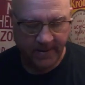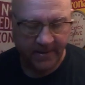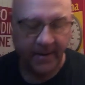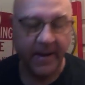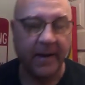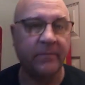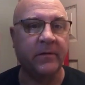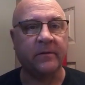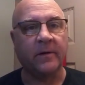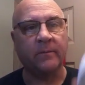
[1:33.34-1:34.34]
And I have the
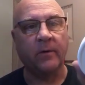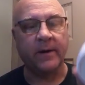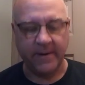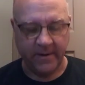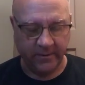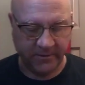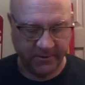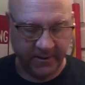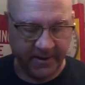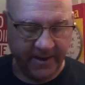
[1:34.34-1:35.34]
tub right here
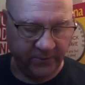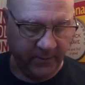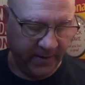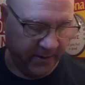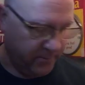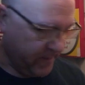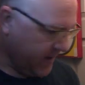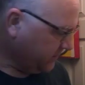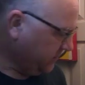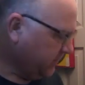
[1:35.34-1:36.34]
just in case we got to go
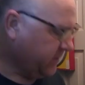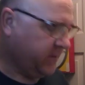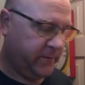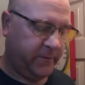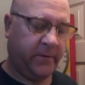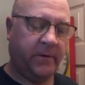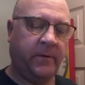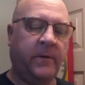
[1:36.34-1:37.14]
back to it, because